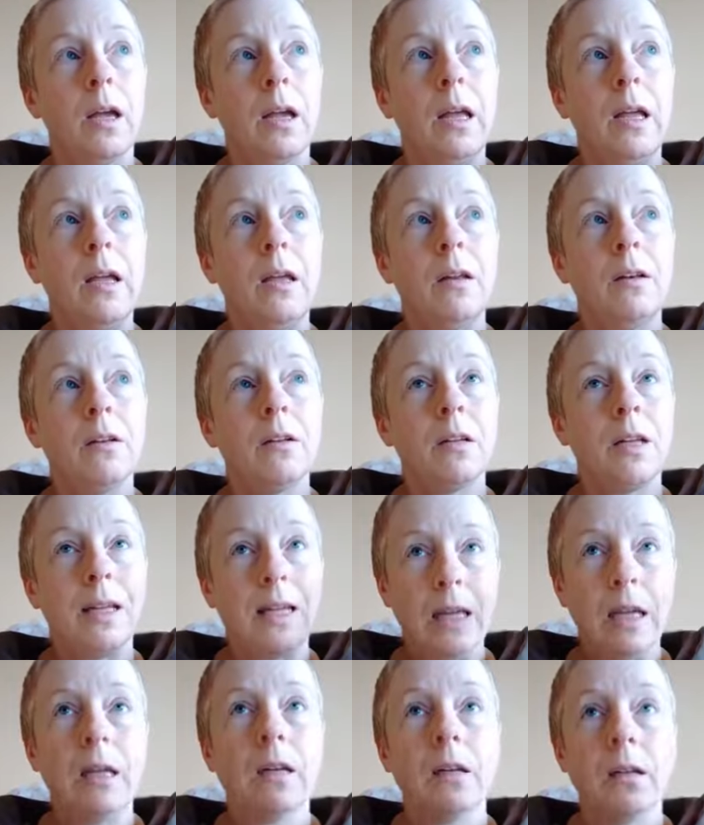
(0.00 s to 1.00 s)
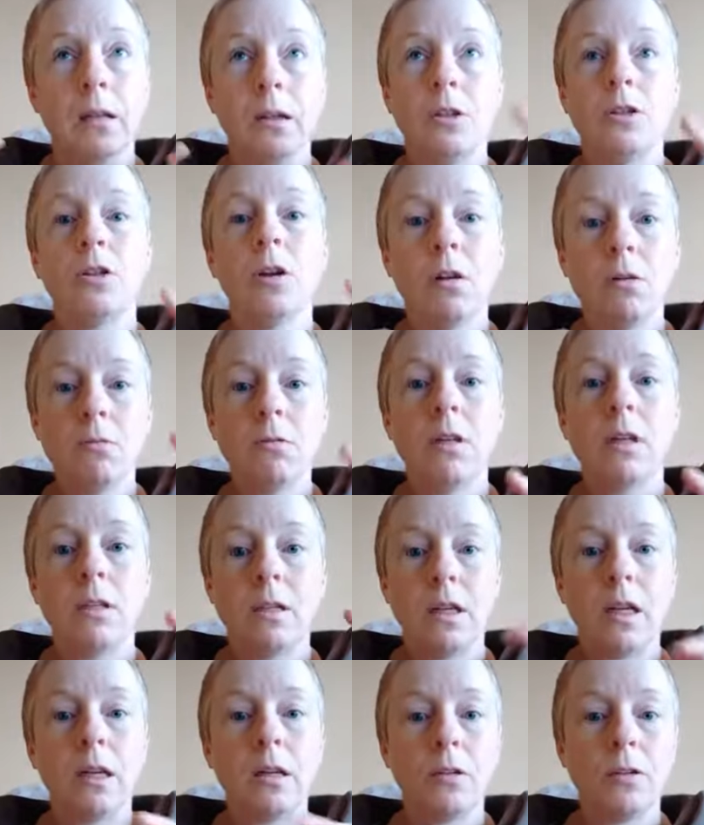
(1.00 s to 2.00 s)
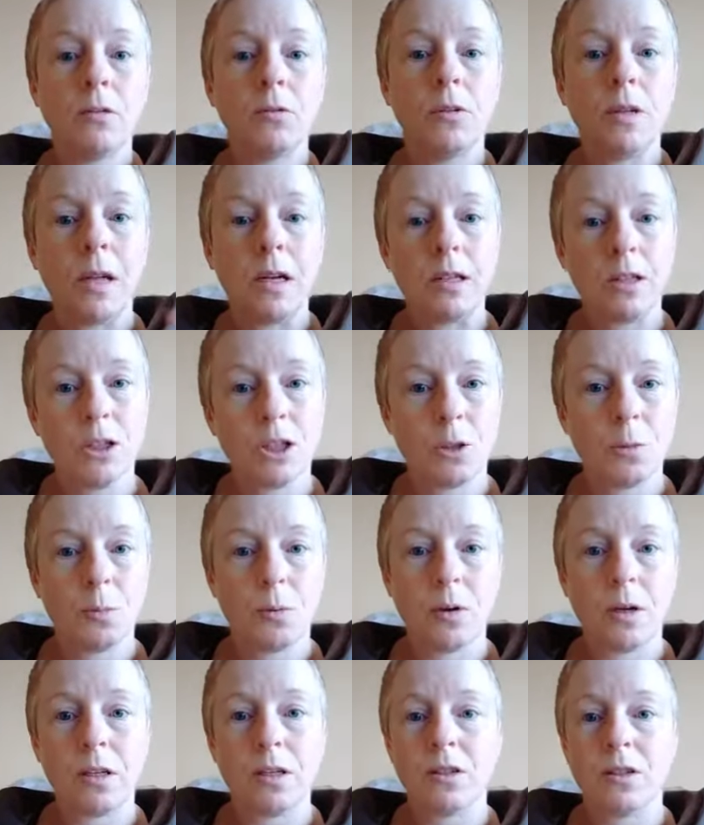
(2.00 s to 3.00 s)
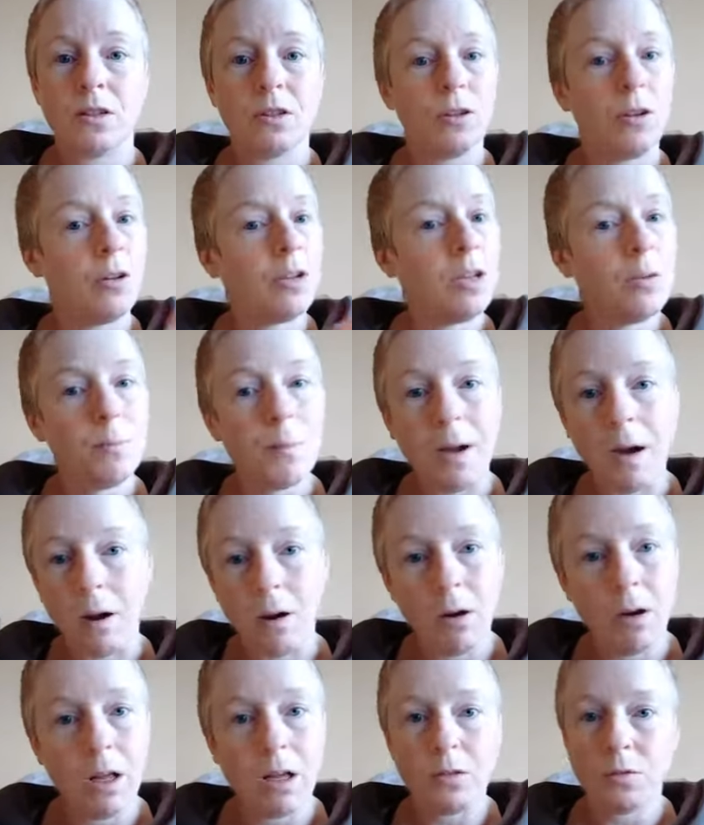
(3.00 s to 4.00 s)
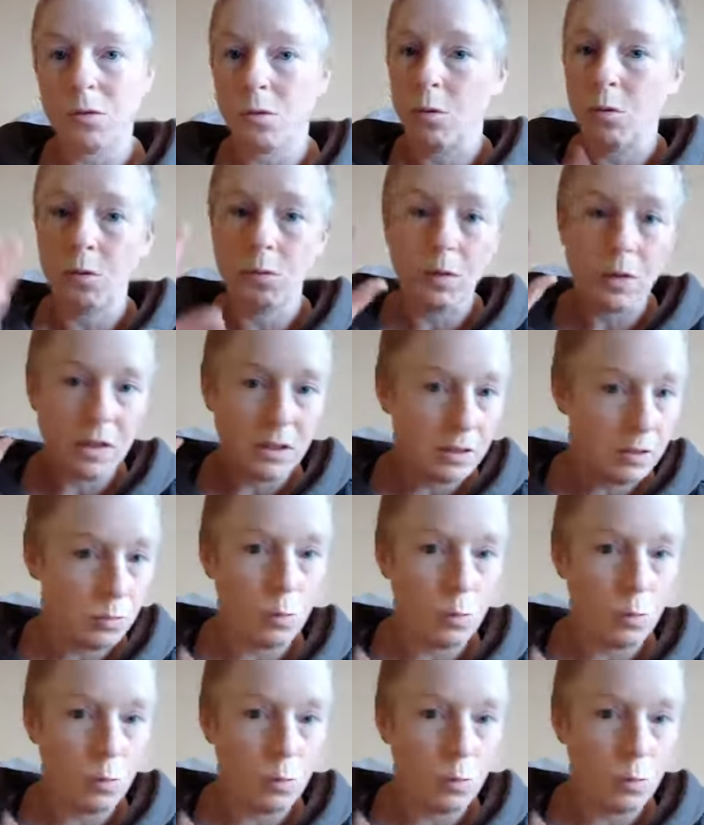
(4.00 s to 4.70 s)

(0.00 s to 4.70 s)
And again, you don't need to get into analysis paralysis. Don't get paralyzed with all the reasons